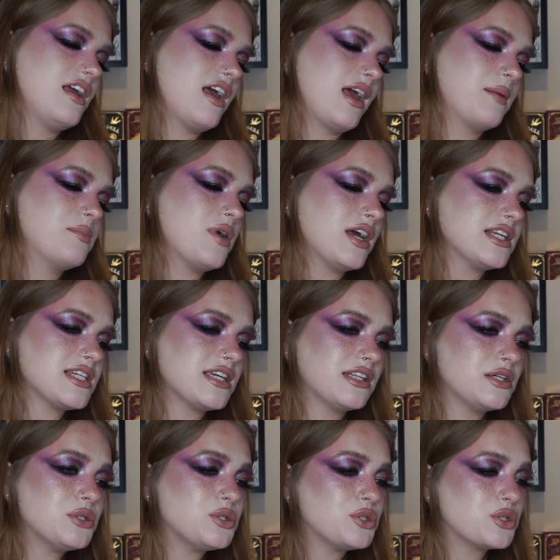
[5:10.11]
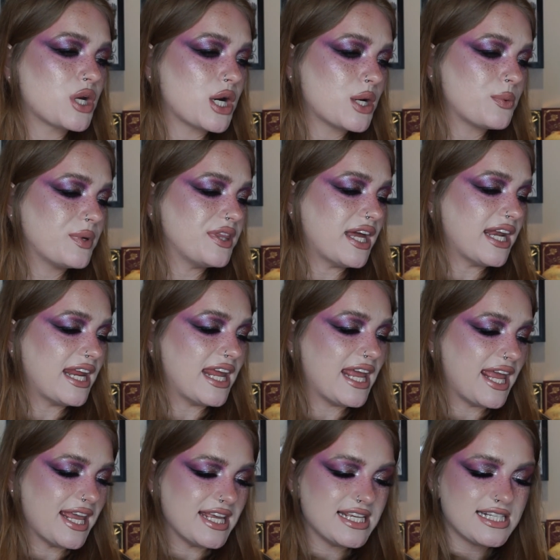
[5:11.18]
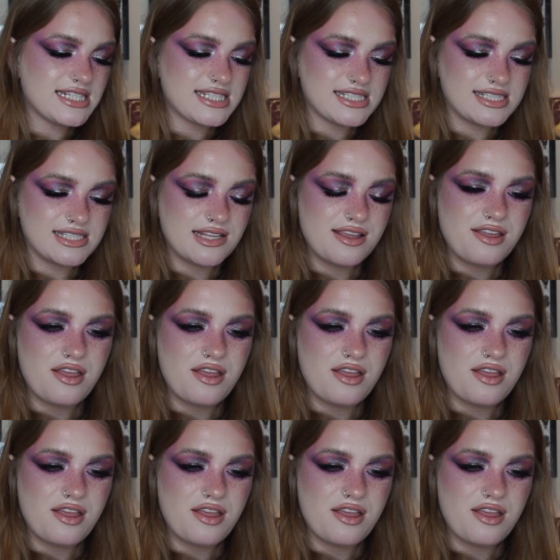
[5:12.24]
I'm not entirely sure what that is.